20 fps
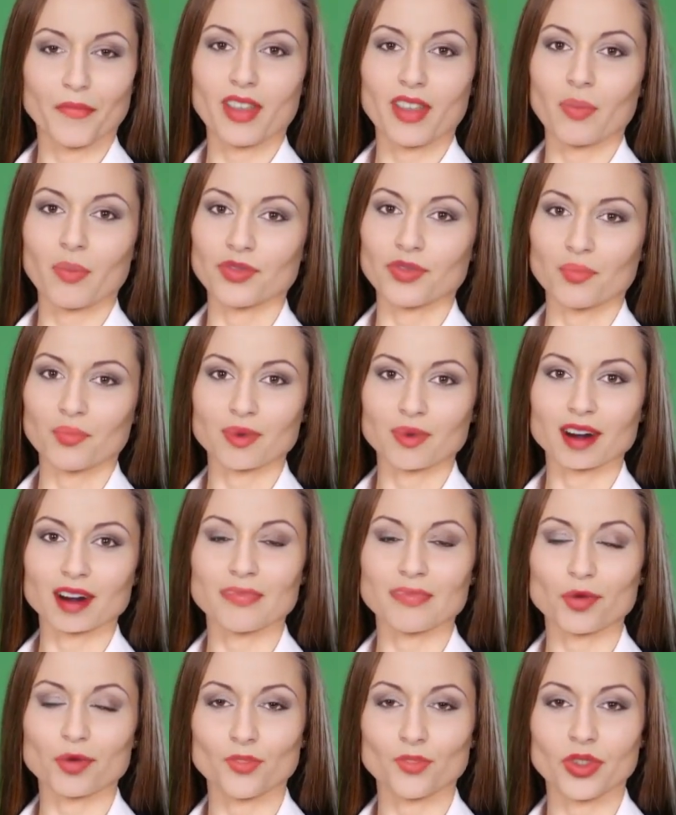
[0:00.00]
He was
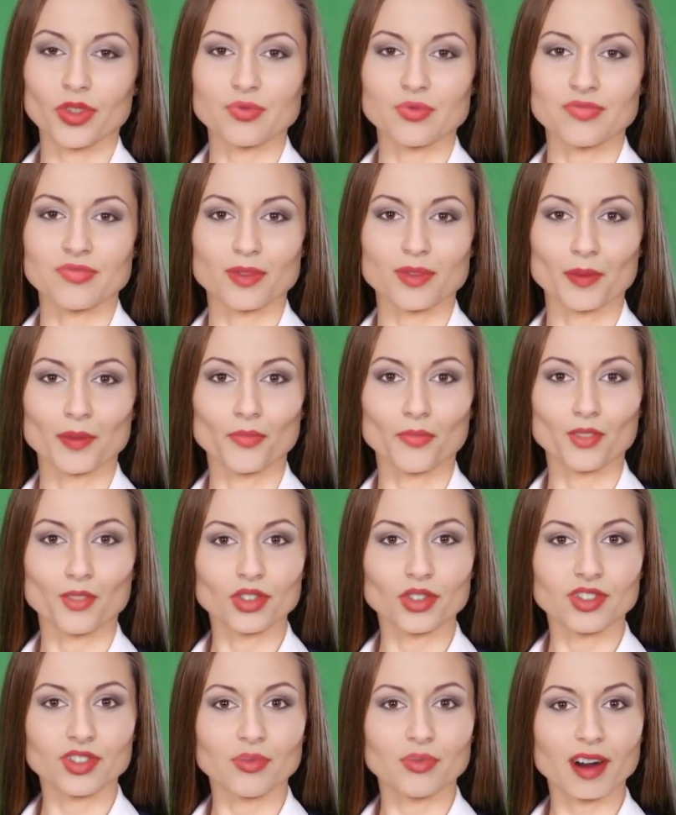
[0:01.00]
abroad from June 5
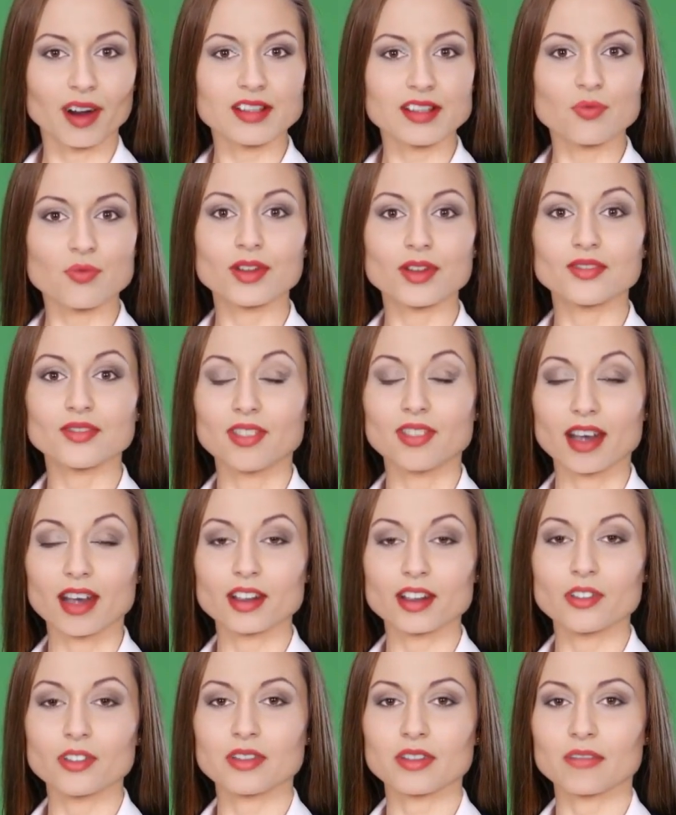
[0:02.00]
to July
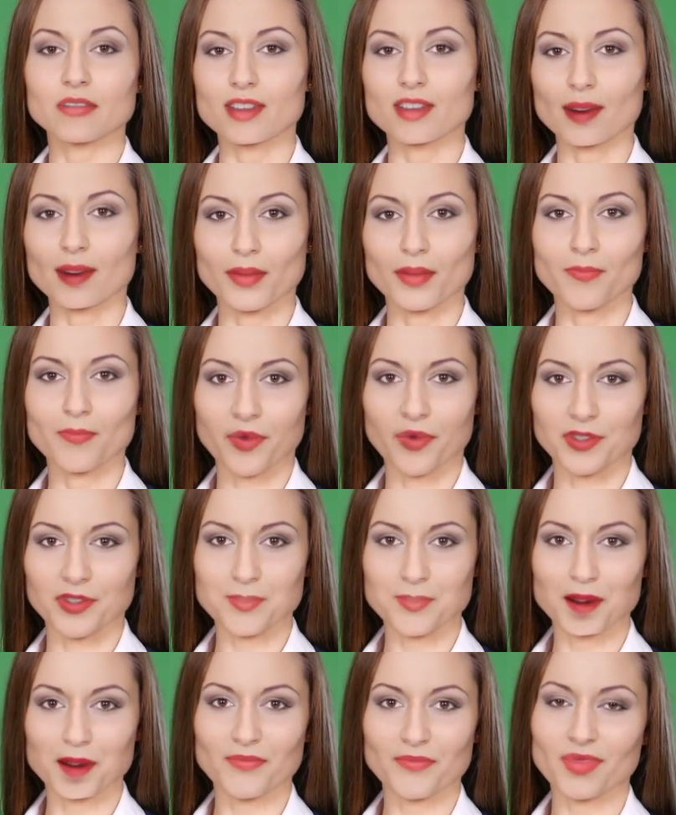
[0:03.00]
22, having
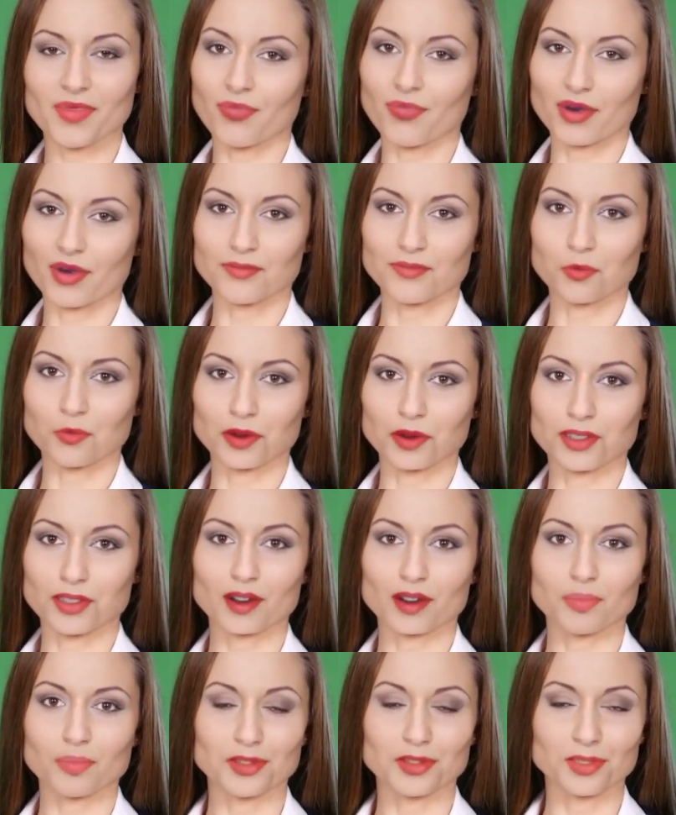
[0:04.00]
first left for a
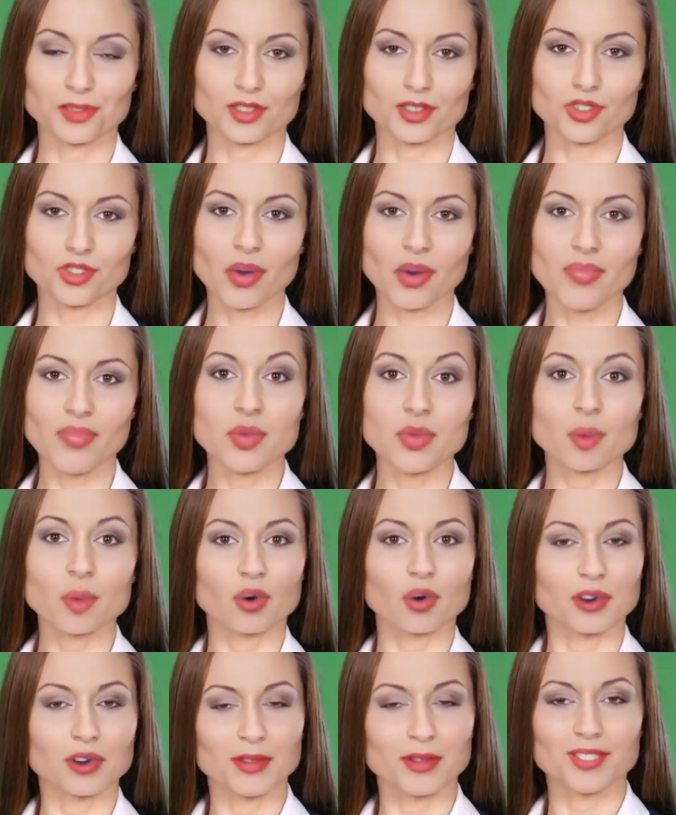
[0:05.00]
three-day business trip to
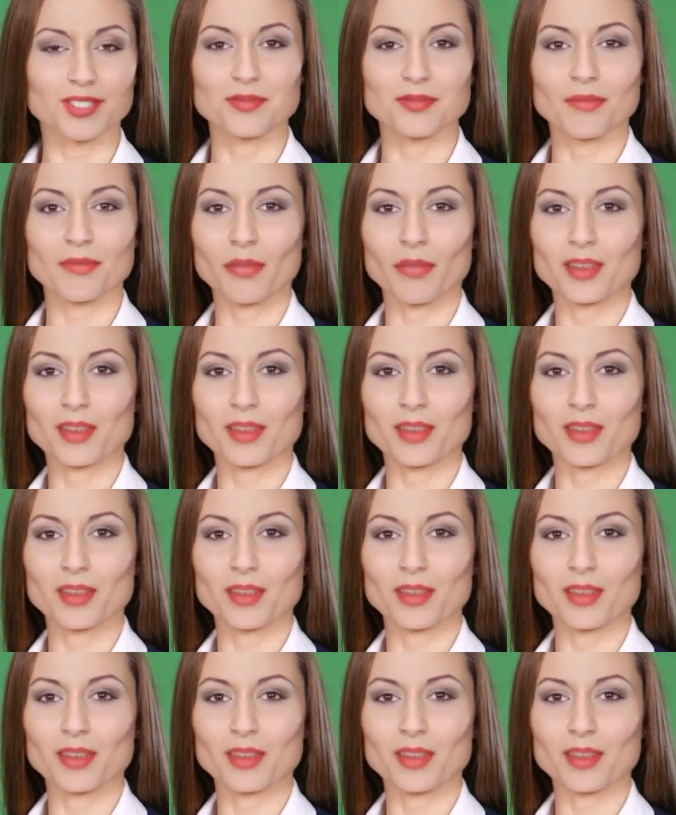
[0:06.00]
Poland.